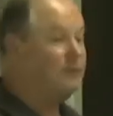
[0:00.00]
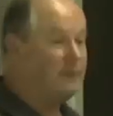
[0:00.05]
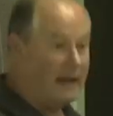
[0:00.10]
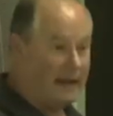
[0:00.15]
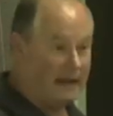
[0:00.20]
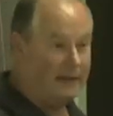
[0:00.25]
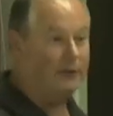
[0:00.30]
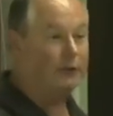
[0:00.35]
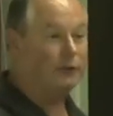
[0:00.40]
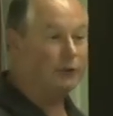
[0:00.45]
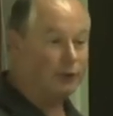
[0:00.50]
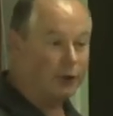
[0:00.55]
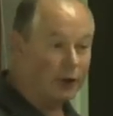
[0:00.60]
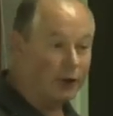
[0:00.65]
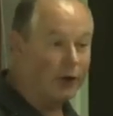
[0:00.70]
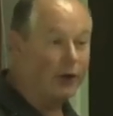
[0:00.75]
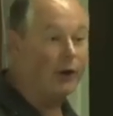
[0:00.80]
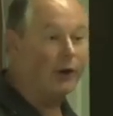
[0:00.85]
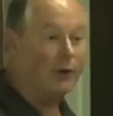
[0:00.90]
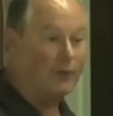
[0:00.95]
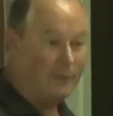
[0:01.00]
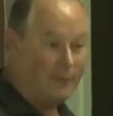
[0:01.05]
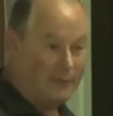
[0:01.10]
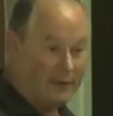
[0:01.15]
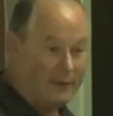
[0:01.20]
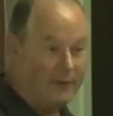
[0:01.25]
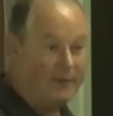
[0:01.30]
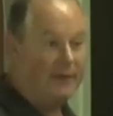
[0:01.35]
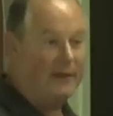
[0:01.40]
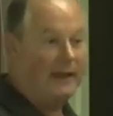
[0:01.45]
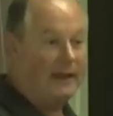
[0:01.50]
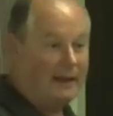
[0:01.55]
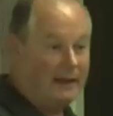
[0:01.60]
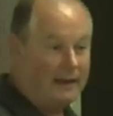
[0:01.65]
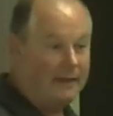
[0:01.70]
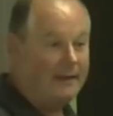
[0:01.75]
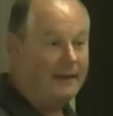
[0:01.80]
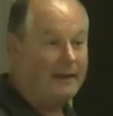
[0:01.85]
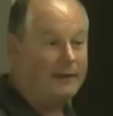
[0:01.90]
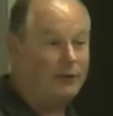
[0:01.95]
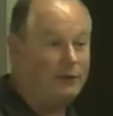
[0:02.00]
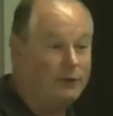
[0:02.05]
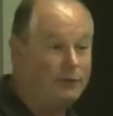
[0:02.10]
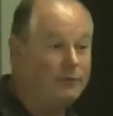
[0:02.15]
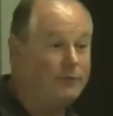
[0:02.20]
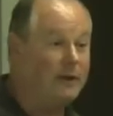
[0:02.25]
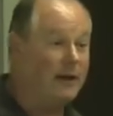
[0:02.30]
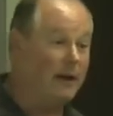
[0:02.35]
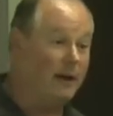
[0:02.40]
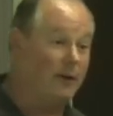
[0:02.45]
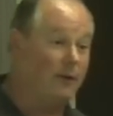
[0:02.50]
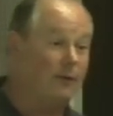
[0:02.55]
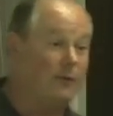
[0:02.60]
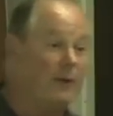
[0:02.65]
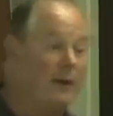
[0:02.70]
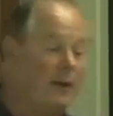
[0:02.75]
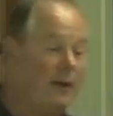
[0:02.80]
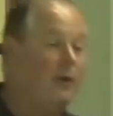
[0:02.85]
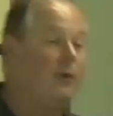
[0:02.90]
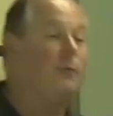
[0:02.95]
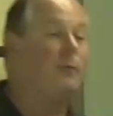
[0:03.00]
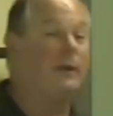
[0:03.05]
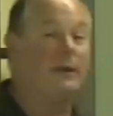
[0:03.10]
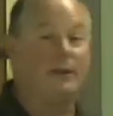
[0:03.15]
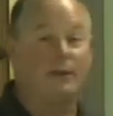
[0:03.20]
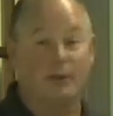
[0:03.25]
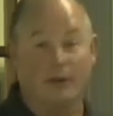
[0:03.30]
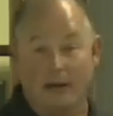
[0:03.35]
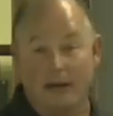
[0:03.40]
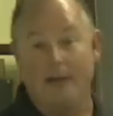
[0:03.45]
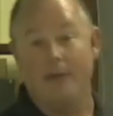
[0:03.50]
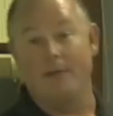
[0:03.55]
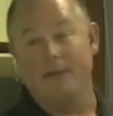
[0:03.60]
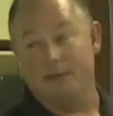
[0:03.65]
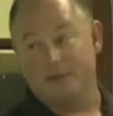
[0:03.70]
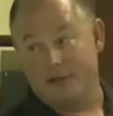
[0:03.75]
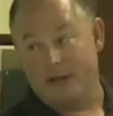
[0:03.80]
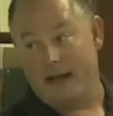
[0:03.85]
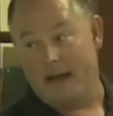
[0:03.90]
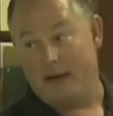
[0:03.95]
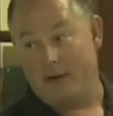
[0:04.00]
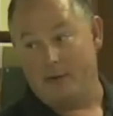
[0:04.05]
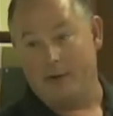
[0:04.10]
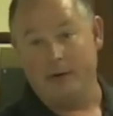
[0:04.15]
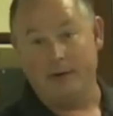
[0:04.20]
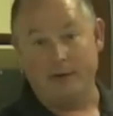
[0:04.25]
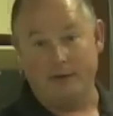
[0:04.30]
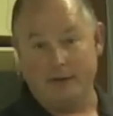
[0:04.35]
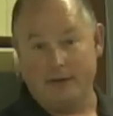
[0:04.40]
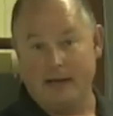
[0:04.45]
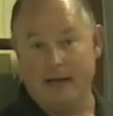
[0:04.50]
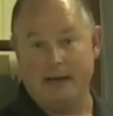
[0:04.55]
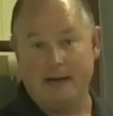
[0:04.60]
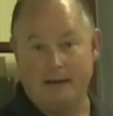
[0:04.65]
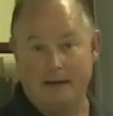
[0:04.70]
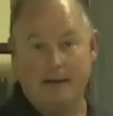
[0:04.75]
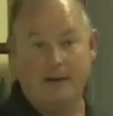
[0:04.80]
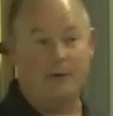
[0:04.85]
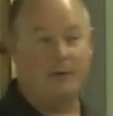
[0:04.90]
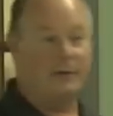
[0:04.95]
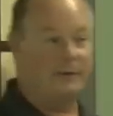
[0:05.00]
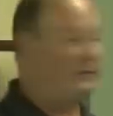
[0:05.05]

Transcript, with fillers: you had to learn the thing. And then you know when you're in the shower, you kind of know